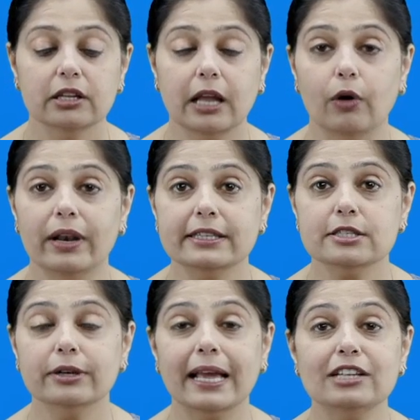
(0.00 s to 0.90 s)
Now let's
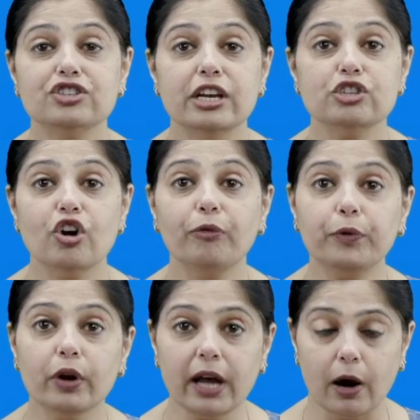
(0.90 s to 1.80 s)
look at change of
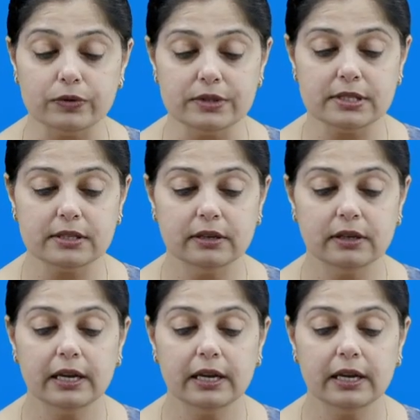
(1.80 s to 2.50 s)
pronouns.